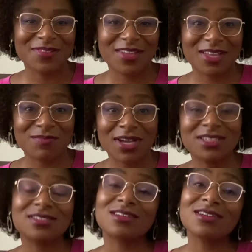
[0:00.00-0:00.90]
in my
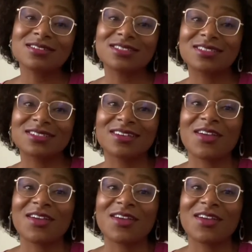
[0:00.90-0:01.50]
search